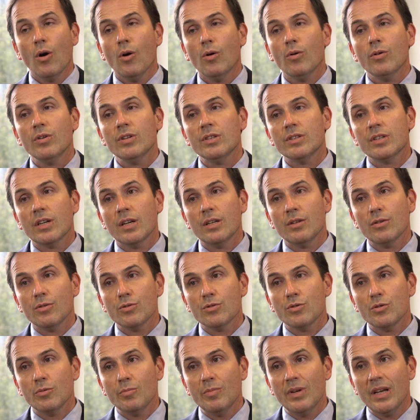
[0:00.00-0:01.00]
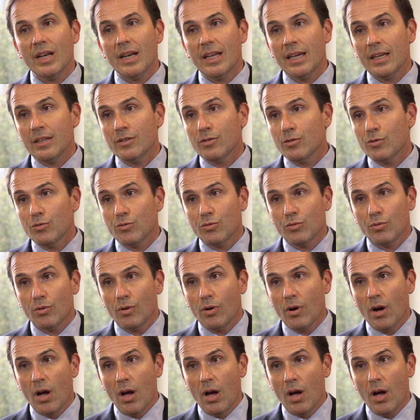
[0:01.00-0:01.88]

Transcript: or it can also be linked to